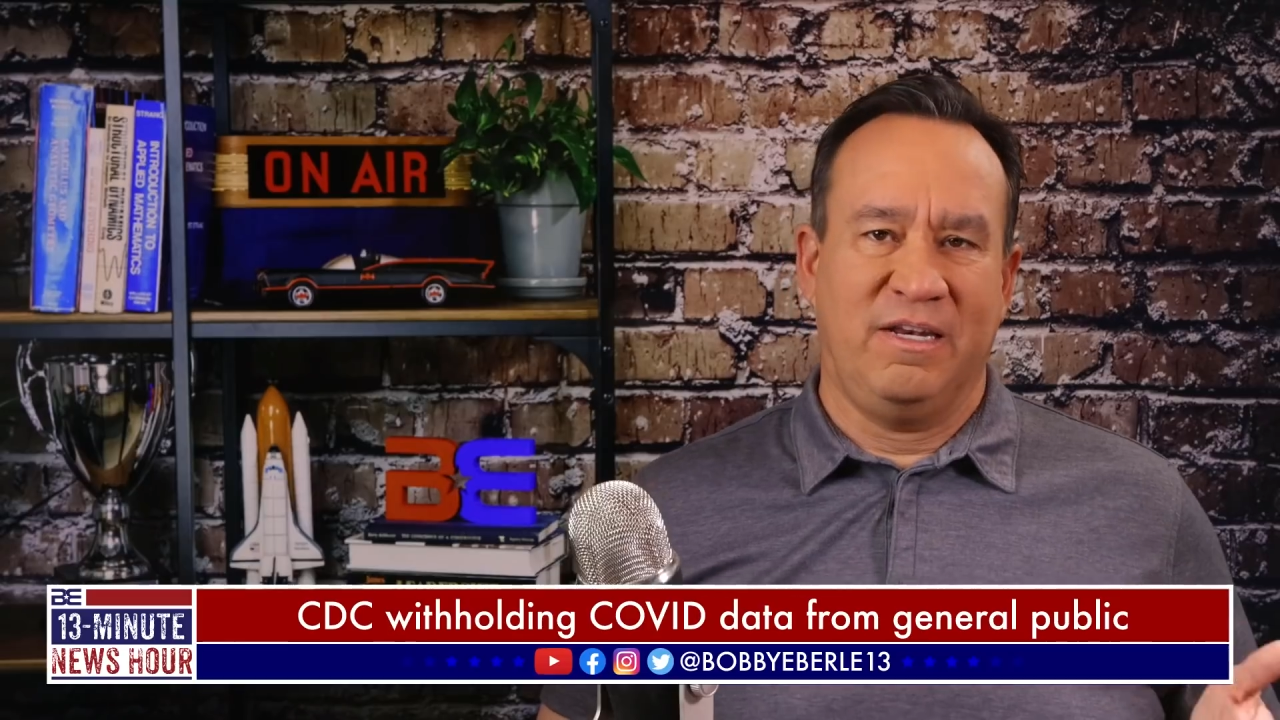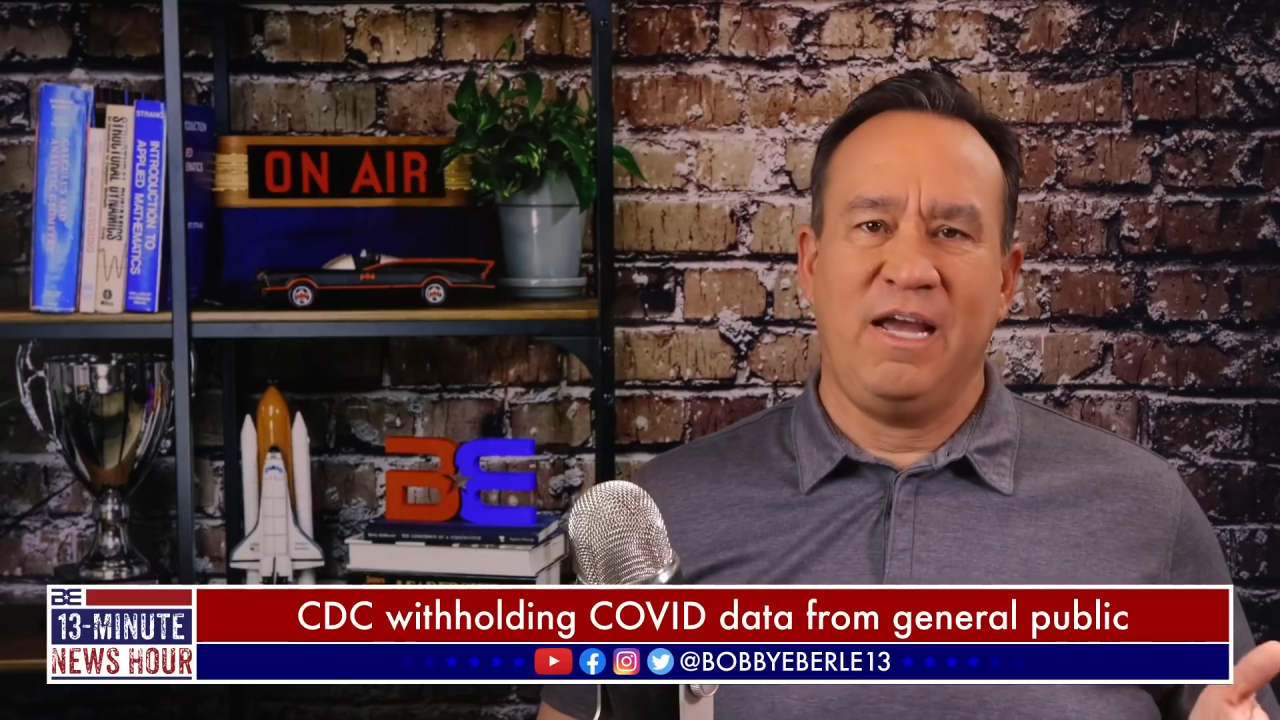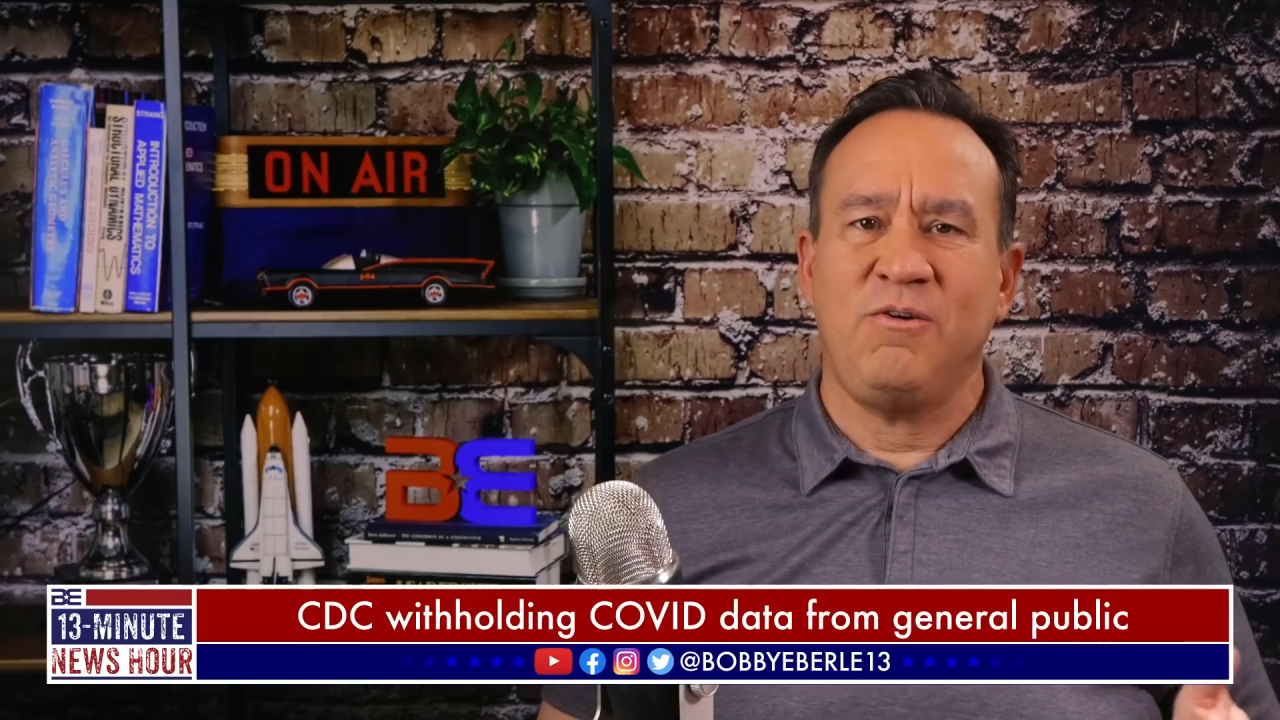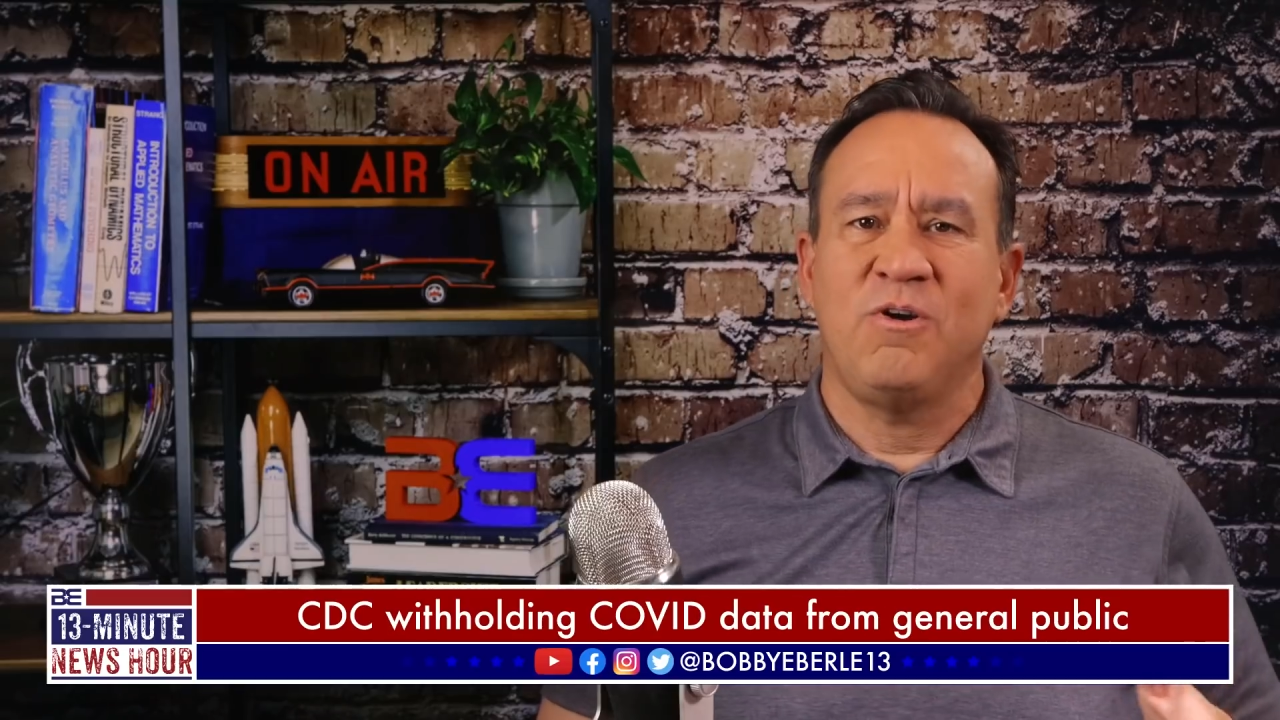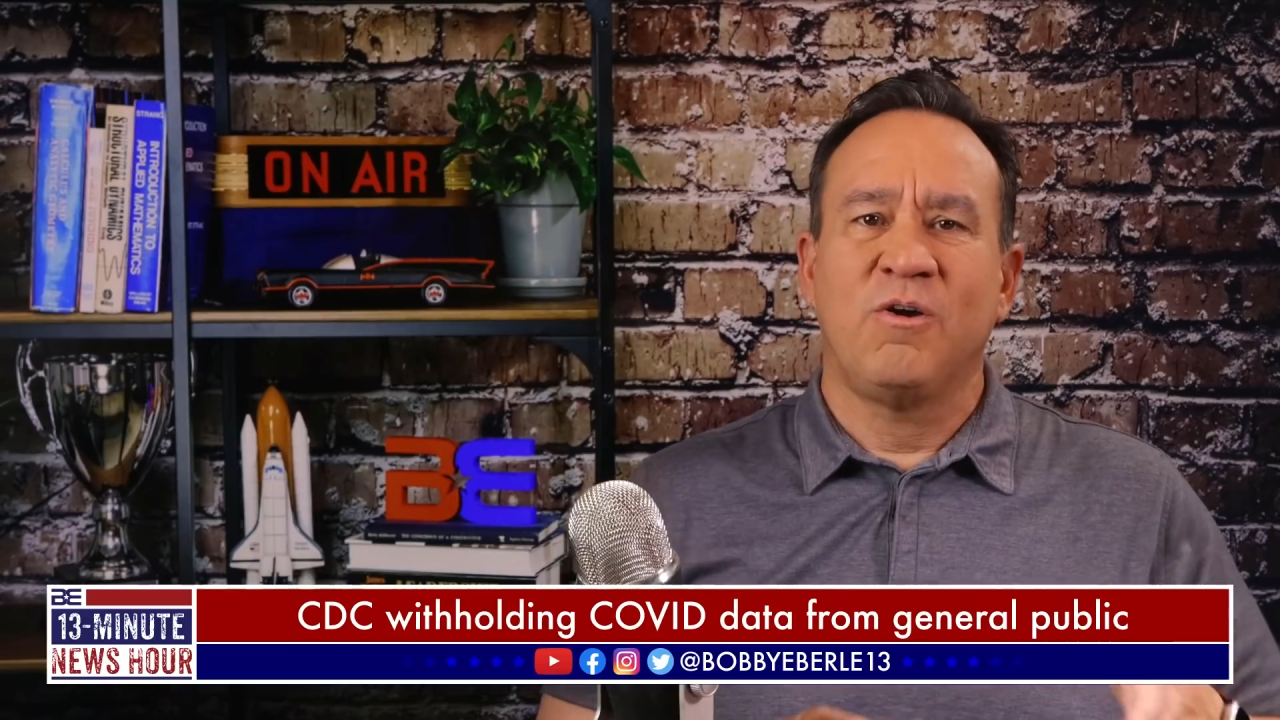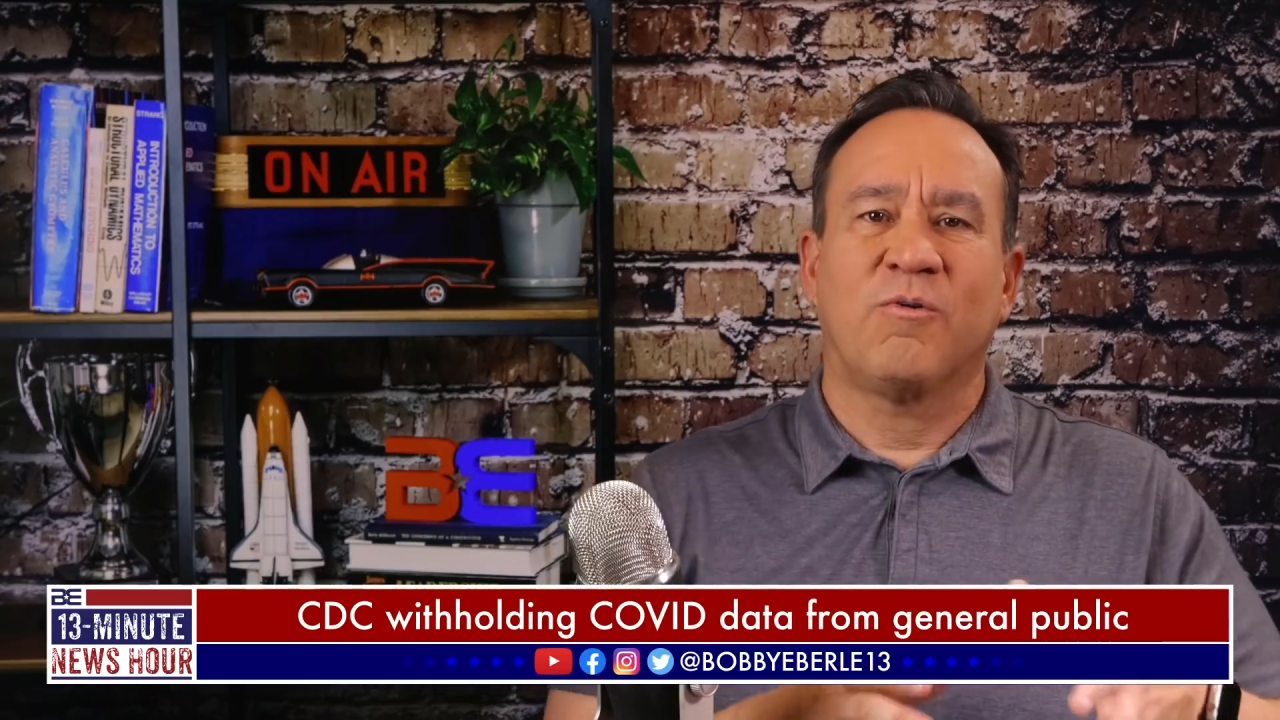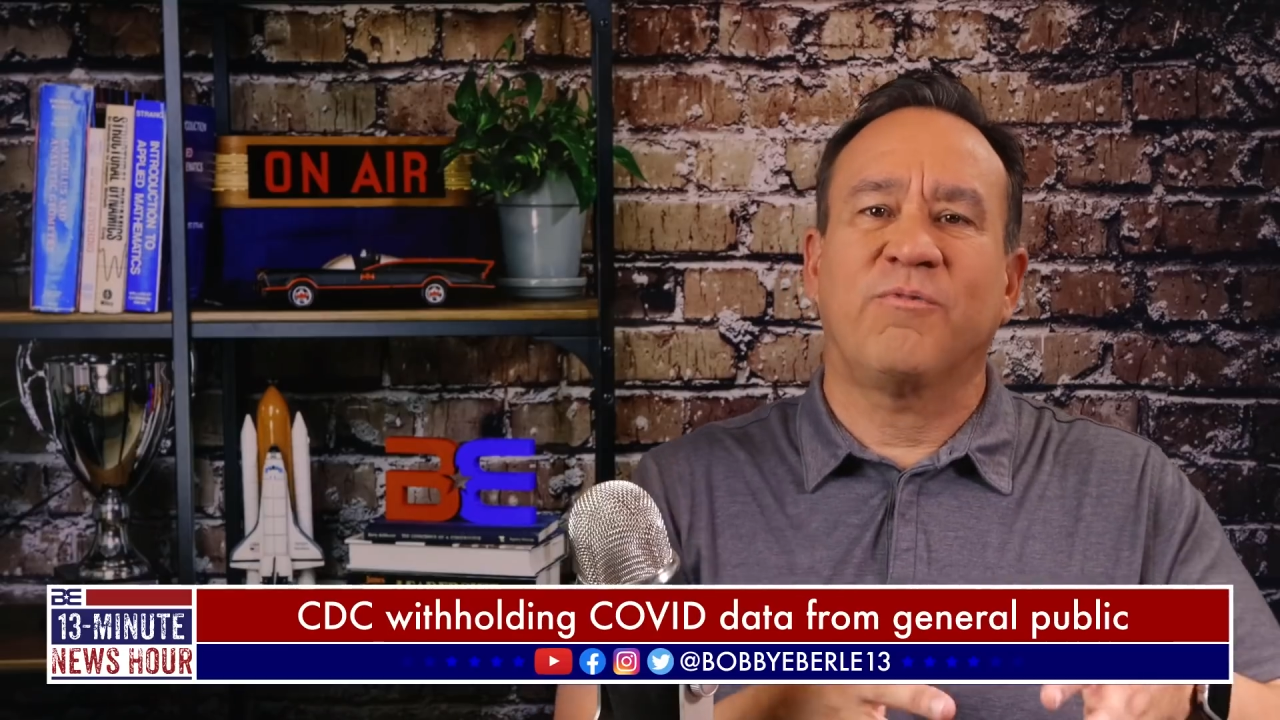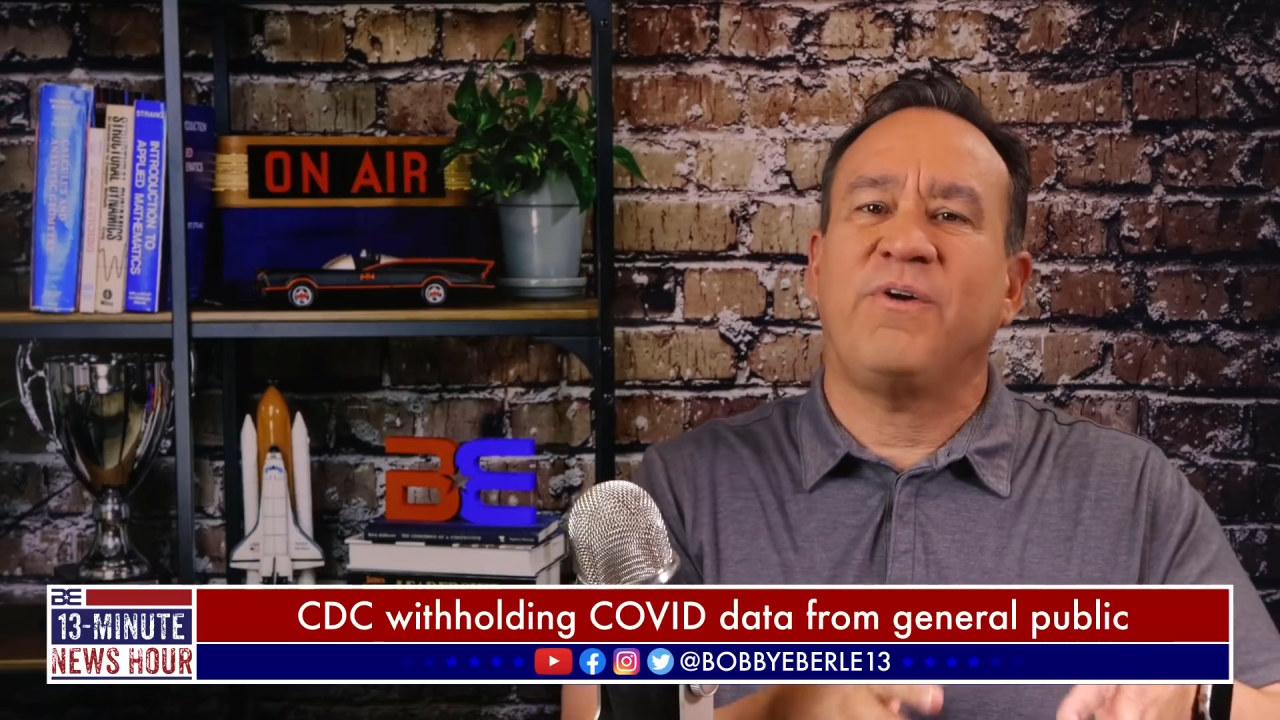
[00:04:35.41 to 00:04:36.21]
Now we're